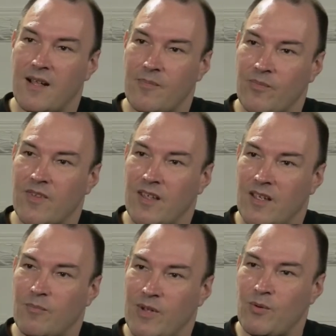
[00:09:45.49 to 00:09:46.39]
Yeah.
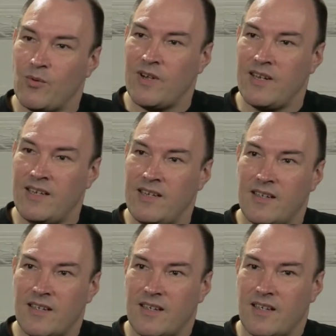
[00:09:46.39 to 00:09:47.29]
People really,
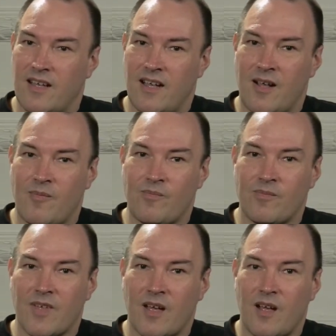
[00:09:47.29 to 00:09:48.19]

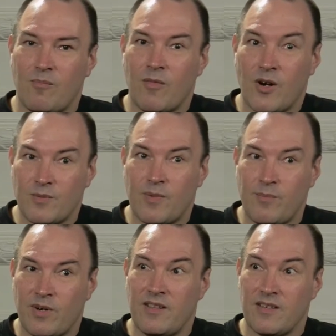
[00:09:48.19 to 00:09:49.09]
most
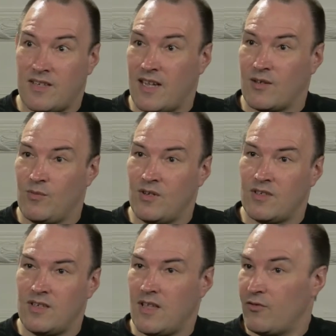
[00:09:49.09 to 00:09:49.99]
people in the tech
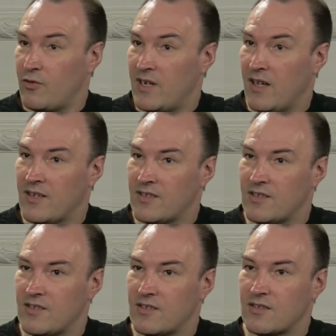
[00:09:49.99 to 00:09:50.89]
community, they're
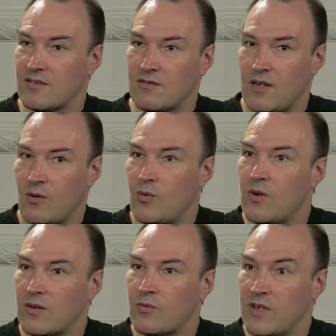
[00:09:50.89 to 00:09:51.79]
freelancers. They don't
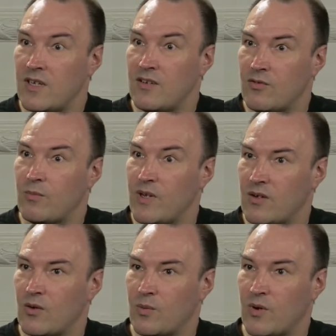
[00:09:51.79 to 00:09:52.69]
work really for a big
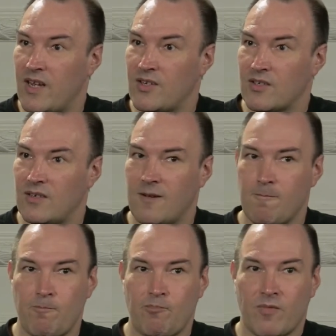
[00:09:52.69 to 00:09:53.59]
corporation.
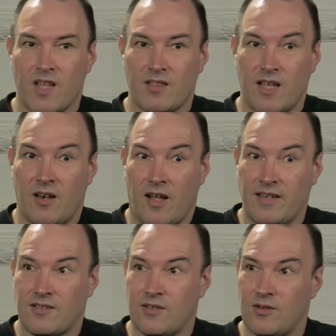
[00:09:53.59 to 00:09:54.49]
They
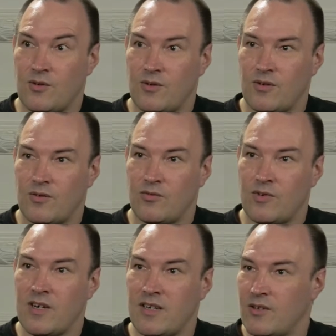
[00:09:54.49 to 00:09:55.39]
like to do
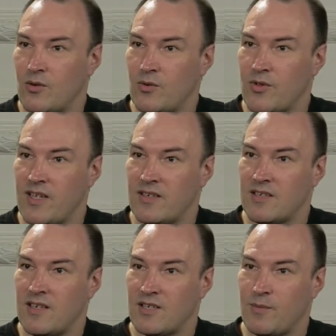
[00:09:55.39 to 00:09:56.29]
really cool things
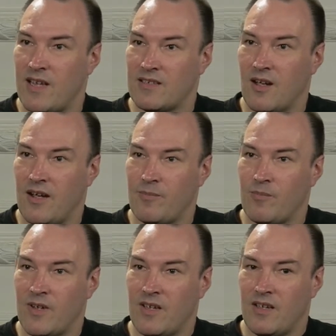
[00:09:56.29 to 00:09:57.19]
in their spare time,
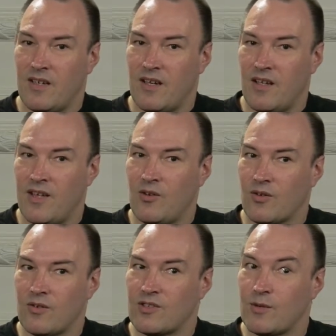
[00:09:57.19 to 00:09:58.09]
and they're
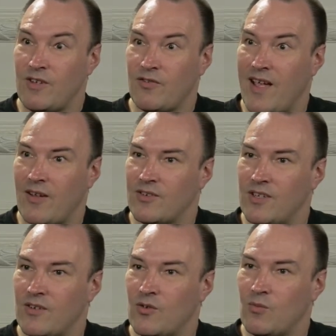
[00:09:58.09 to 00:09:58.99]
not to be found
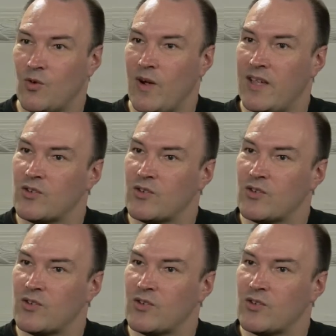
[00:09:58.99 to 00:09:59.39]
in the normal way.